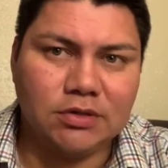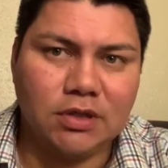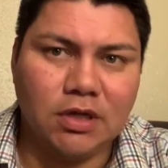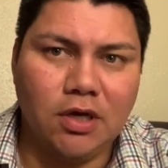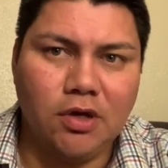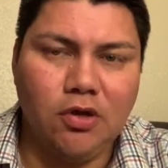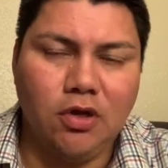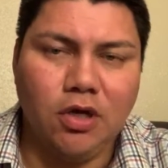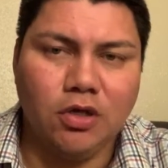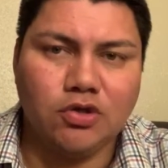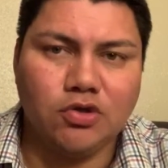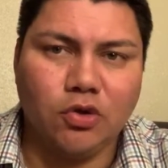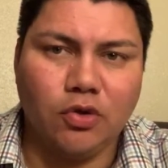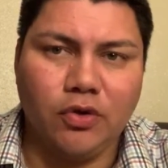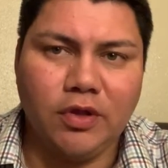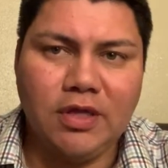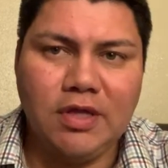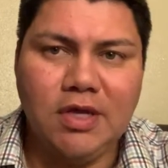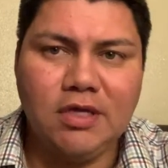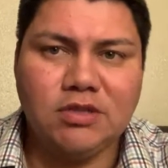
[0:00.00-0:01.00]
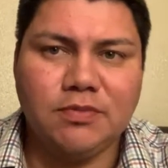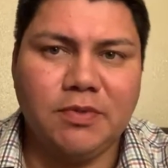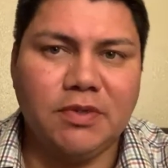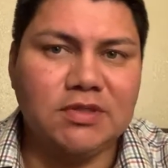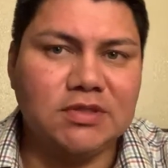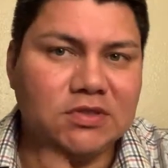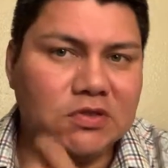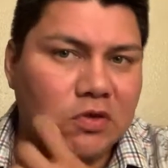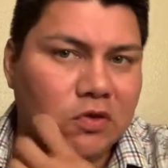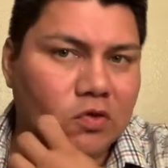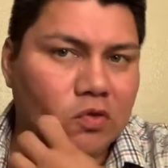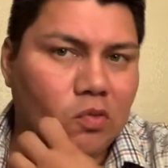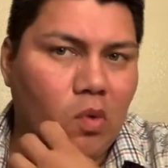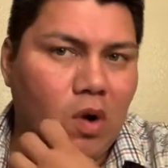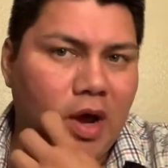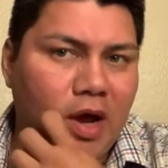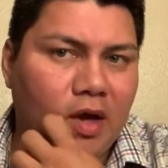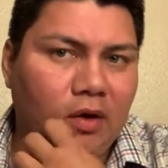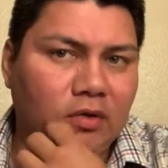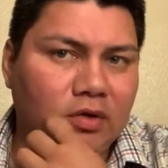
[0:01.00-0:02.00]
You control the yeast, but it's still
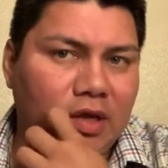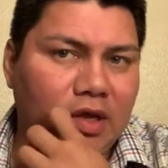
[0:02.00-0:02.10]
wild.